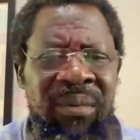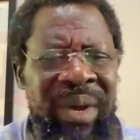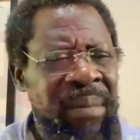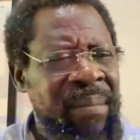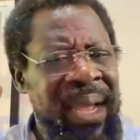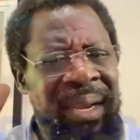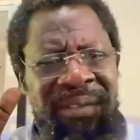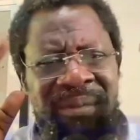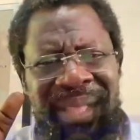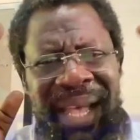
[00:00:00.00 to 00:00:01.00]
when a man
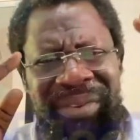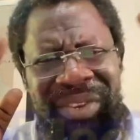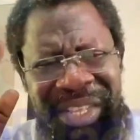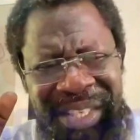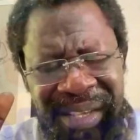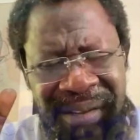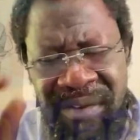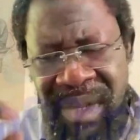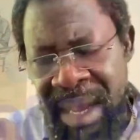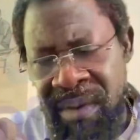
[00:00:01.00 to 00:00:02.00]
is without
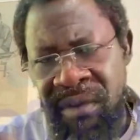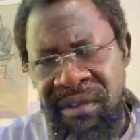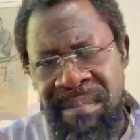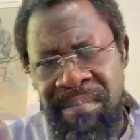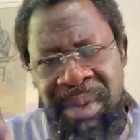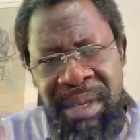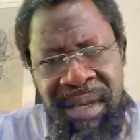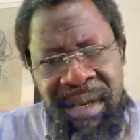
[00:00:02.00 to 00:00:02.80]
digits, how does he pick